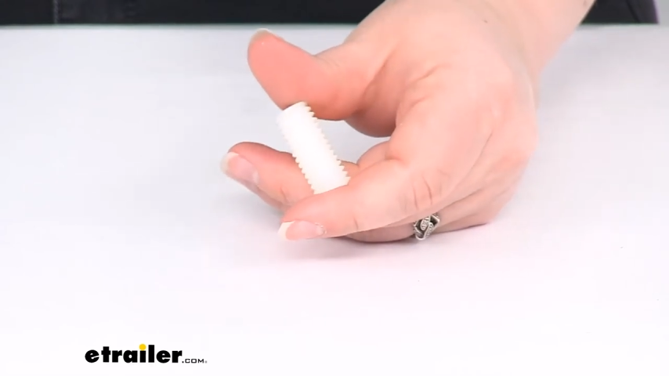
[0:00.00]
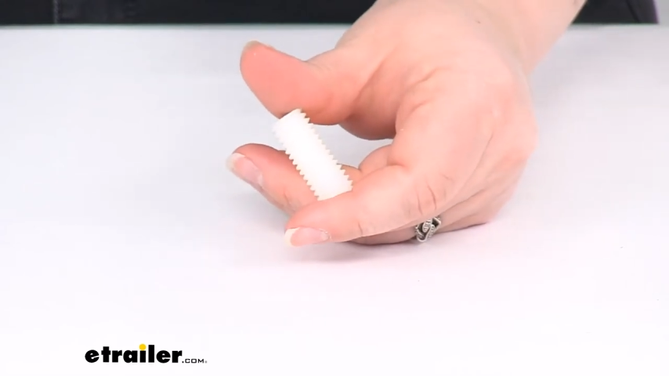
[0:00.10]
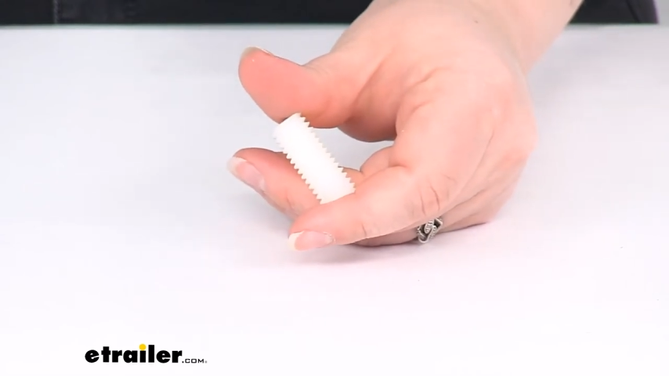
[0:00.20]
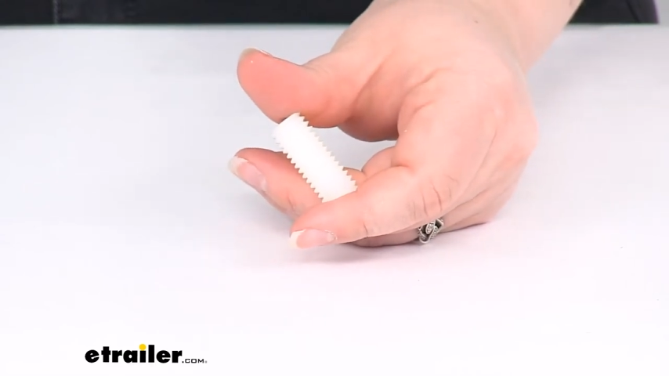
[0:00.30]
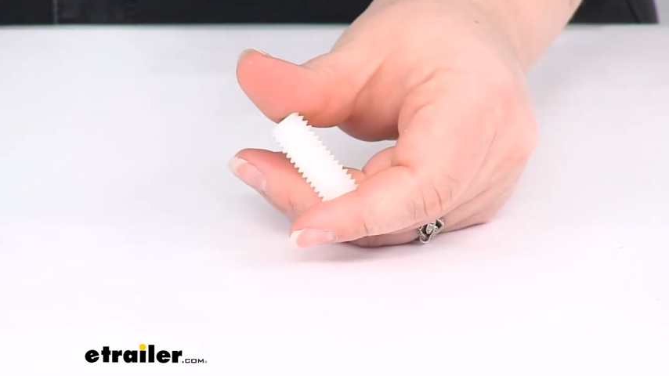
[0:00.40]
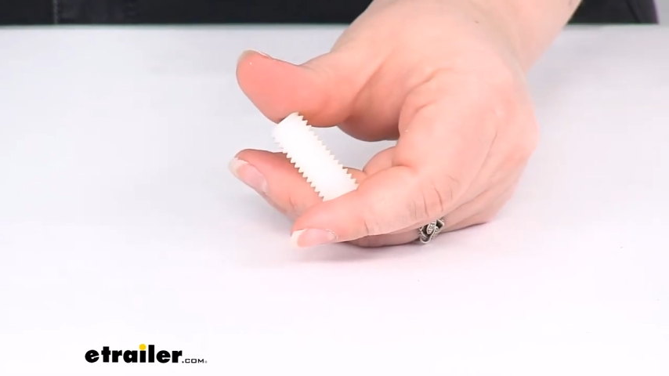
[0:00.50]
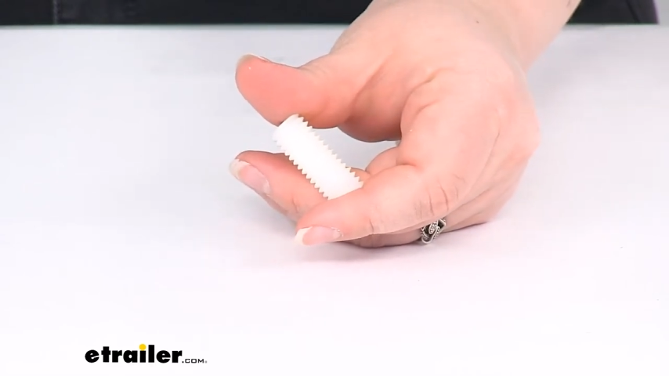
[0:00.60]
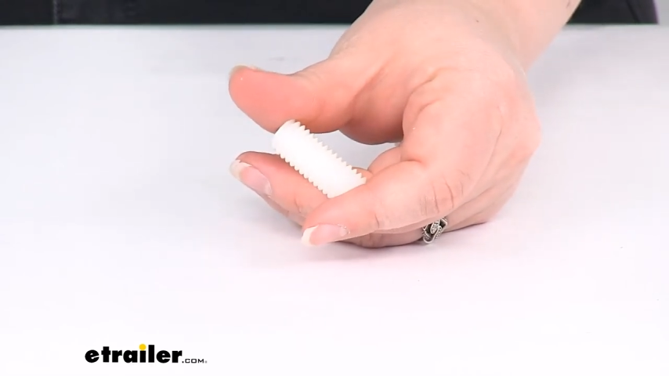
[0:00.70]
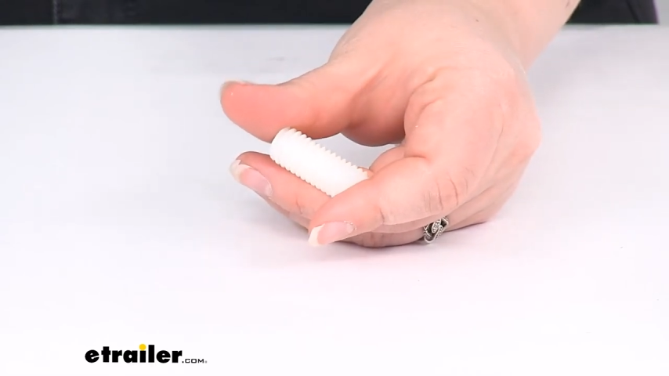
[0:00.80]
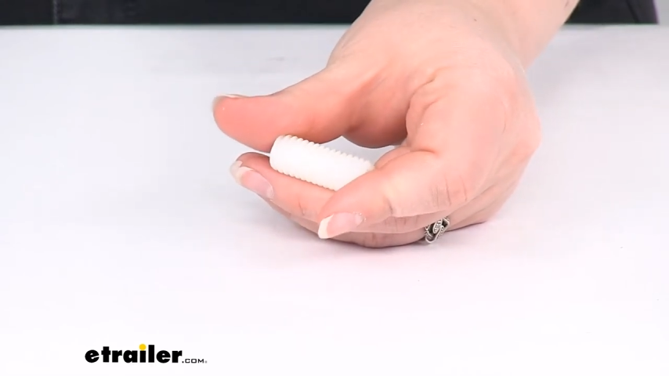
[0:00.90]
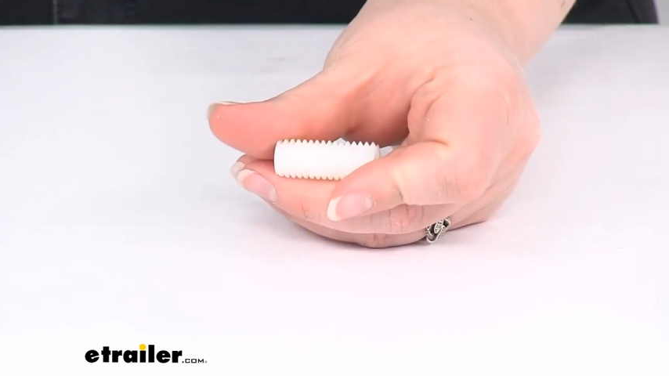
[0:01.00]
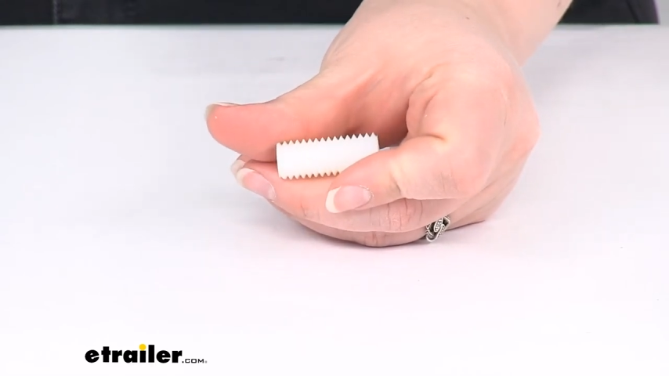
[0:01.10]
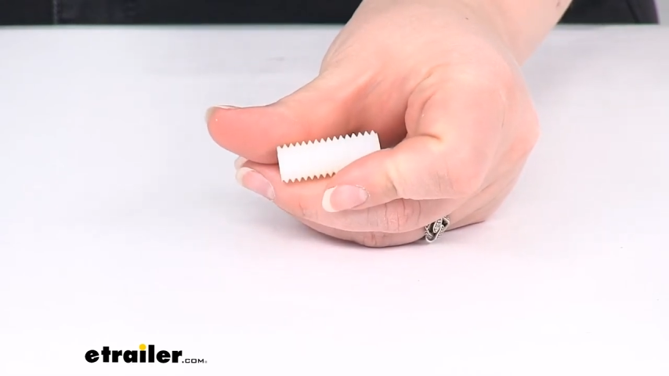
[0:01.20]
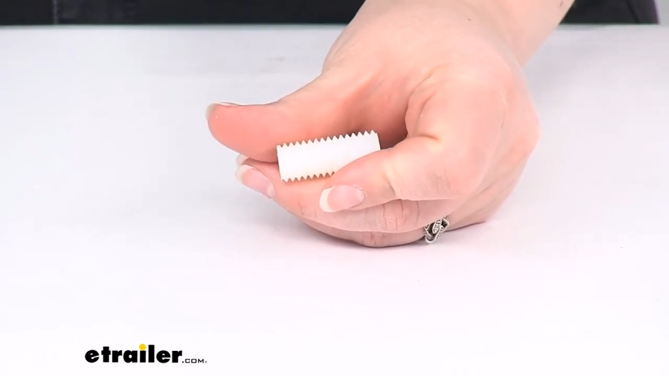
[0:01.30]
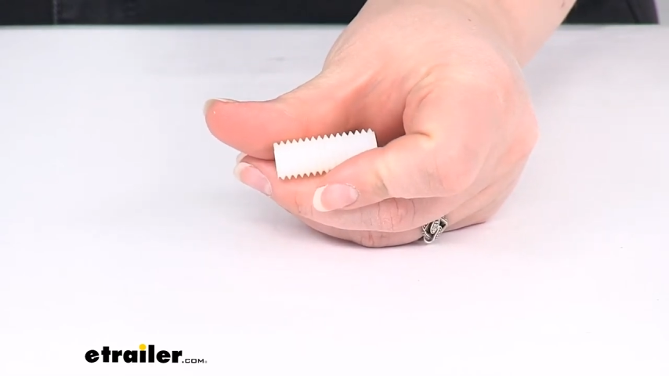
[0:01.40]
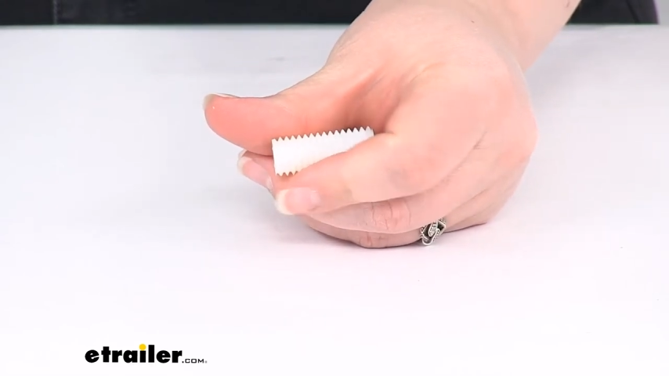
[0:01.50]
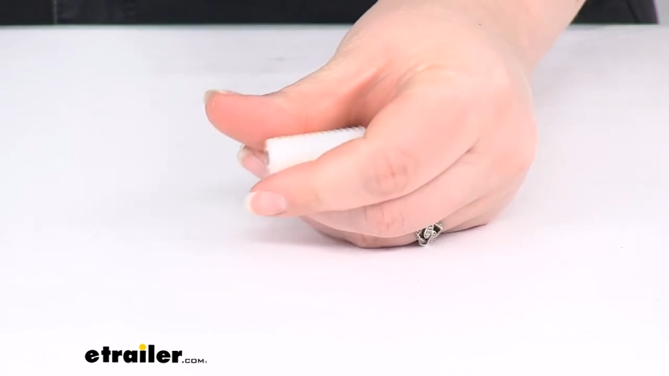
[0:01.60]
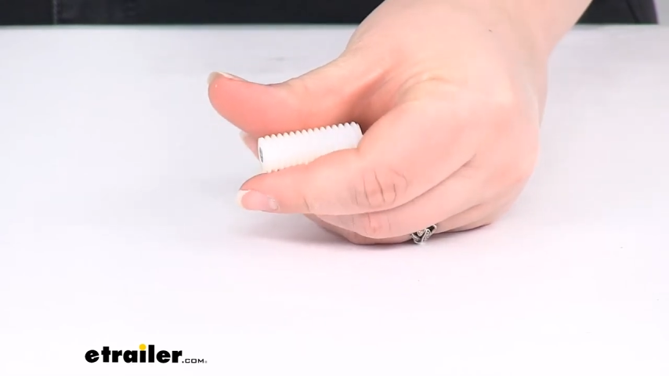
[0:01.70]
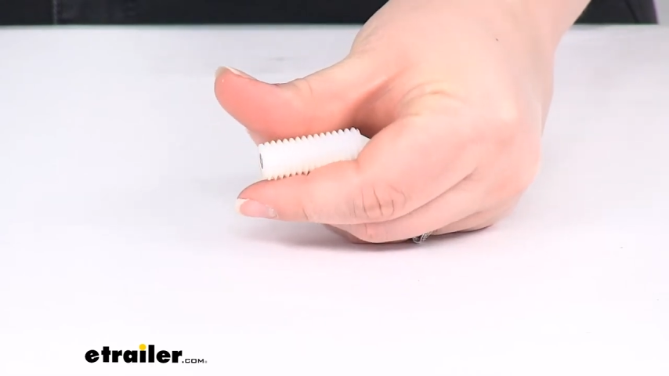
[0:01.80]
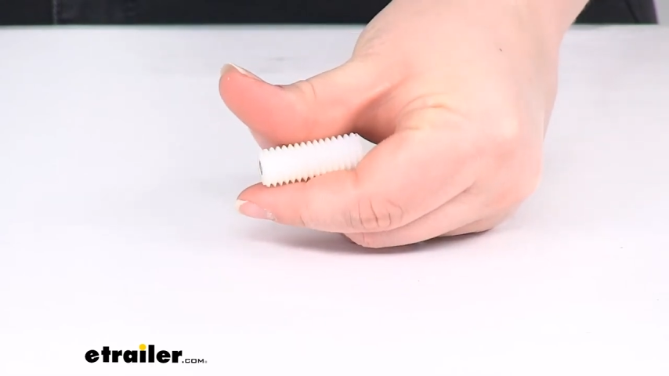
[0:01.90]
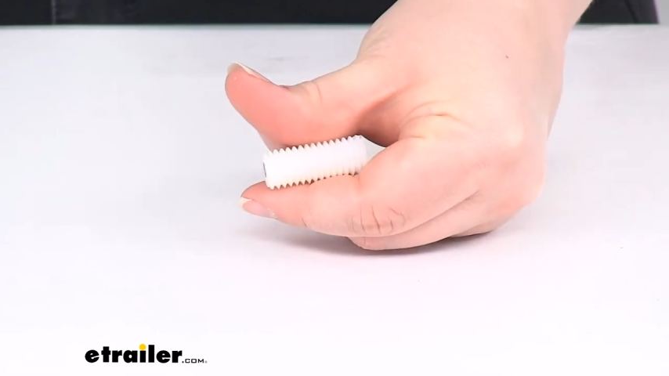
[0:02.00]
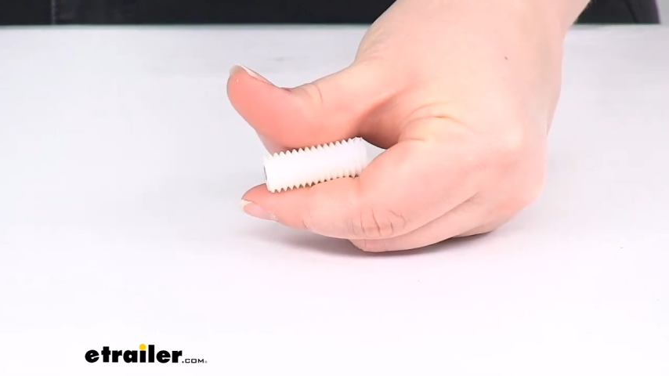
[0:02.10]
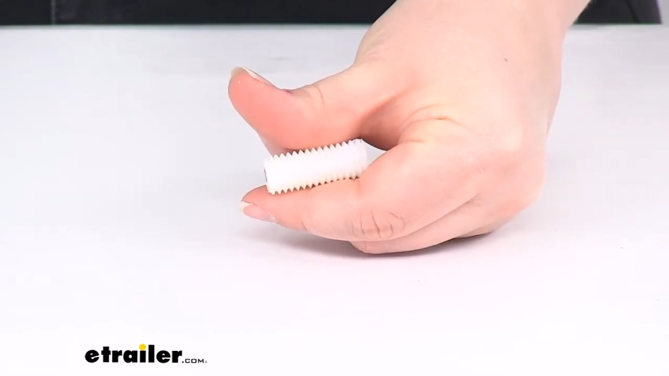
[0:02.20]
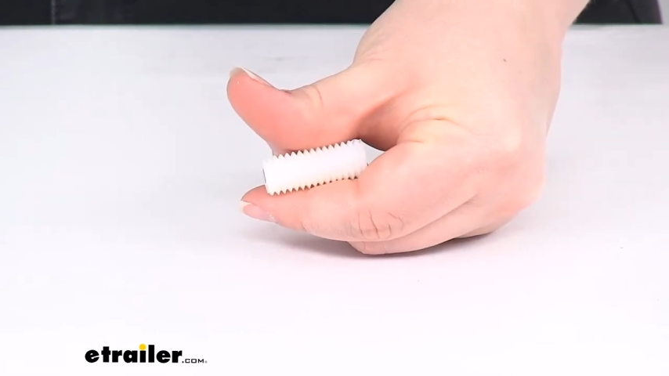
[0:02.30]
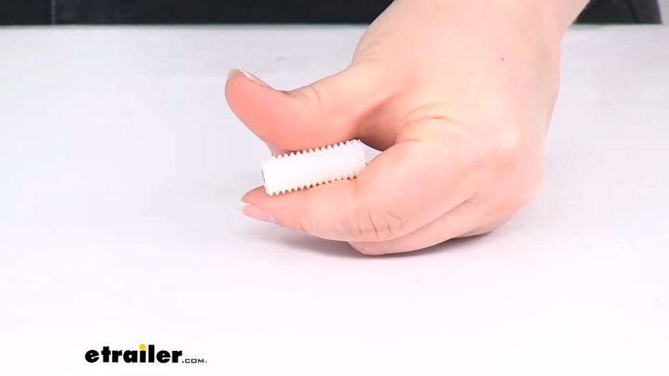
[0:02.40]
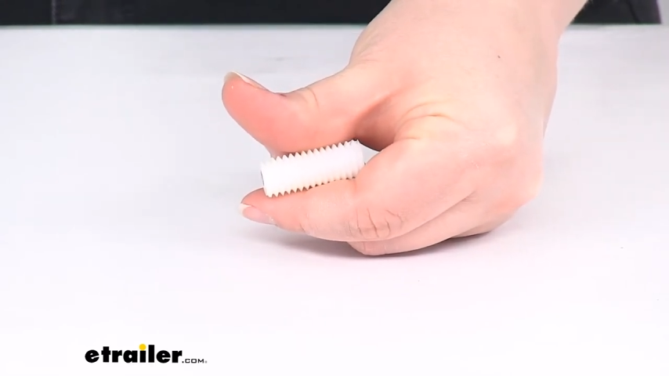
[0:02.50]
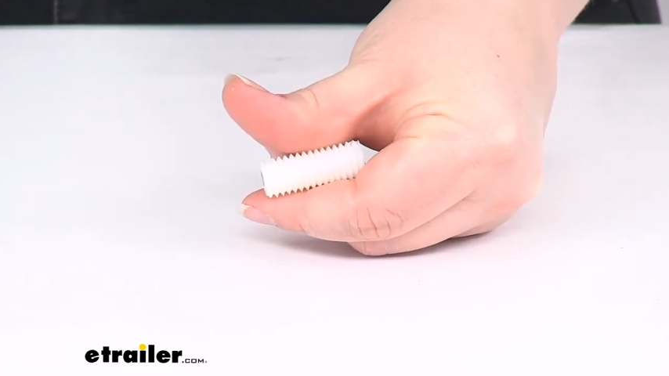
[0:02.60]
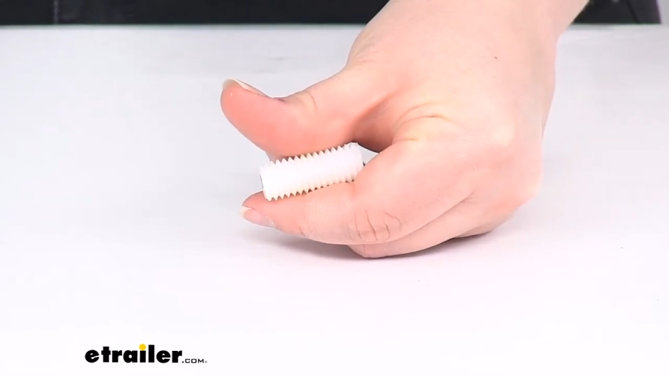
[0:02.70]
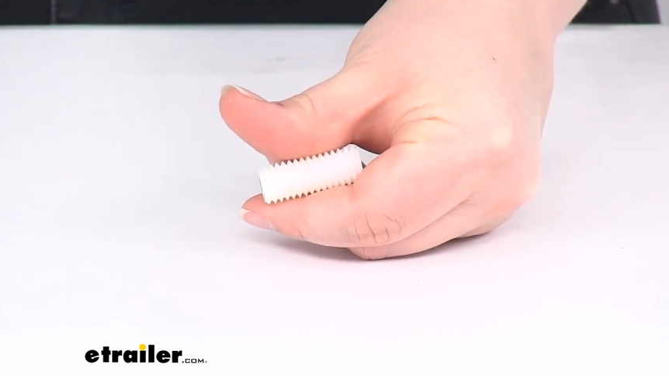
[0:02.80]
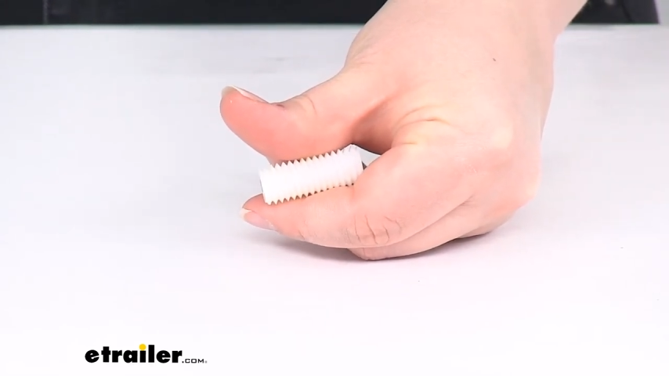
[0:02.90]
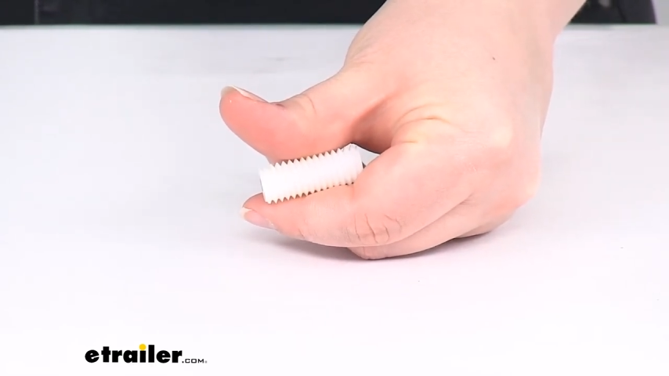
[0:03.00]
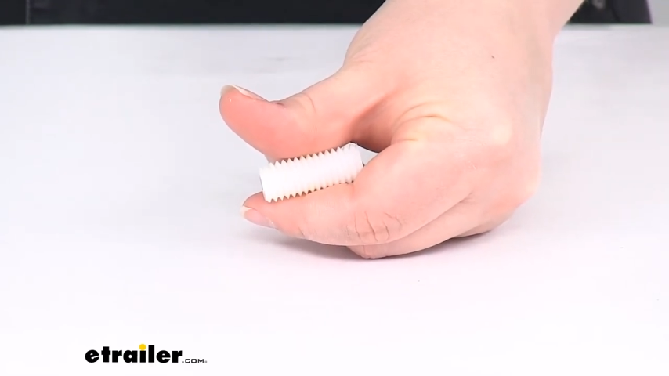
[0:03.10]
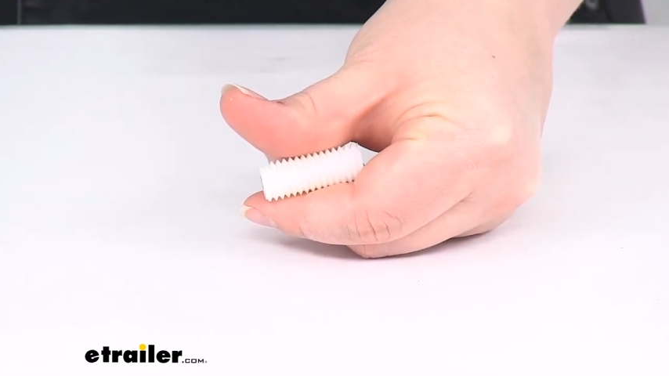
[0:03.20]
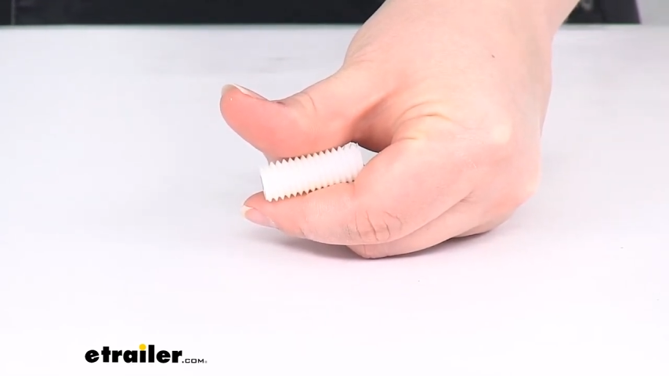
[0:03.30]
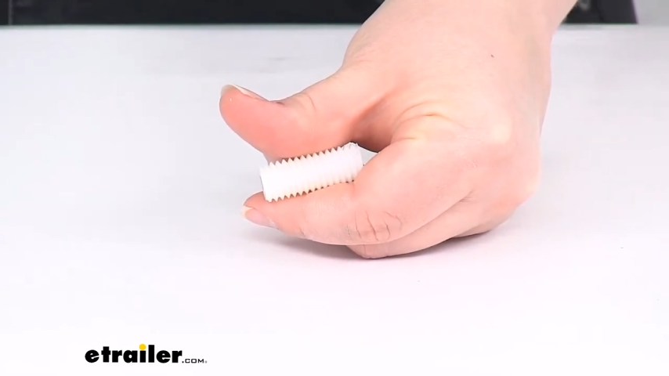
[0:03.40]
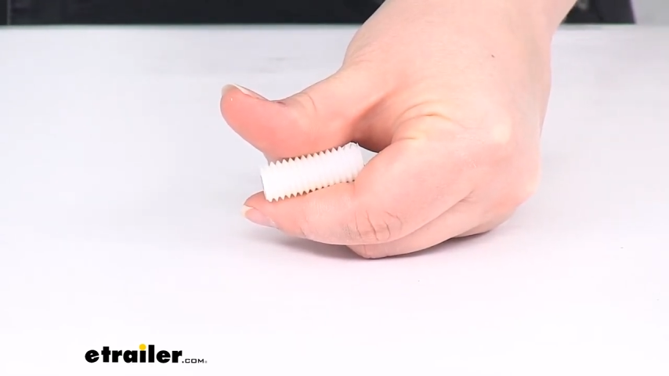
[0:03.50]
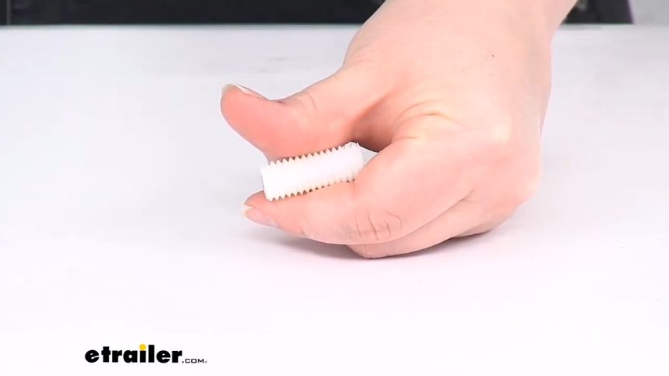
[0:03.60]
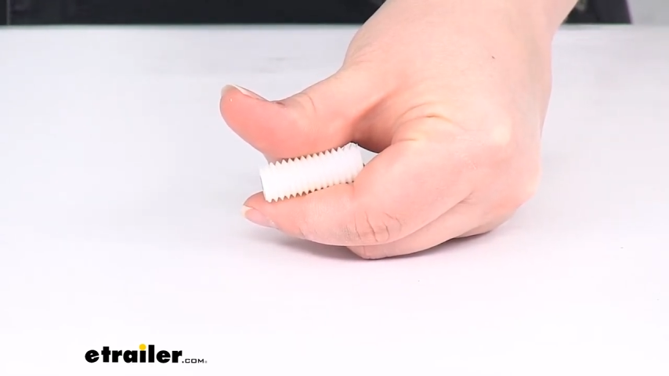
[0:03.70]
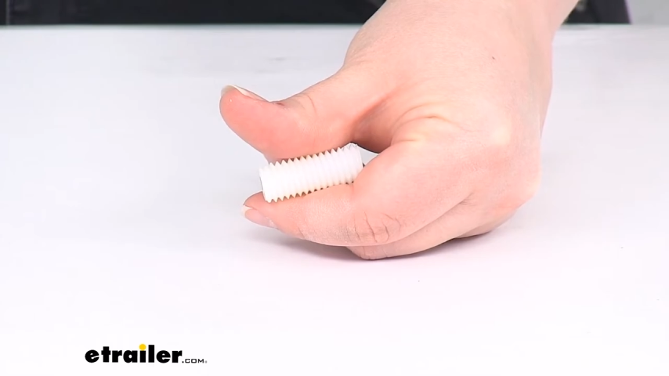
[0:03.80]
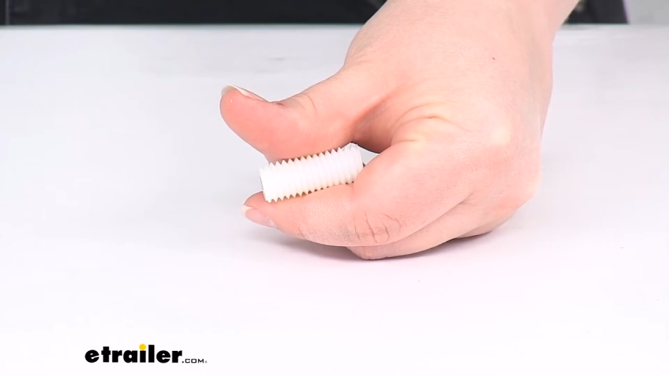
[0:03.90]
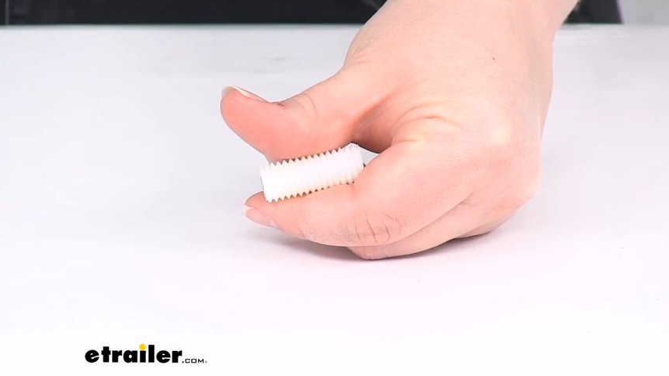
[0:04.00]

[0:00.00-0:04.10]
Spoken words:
Nobody's mouth can be seen.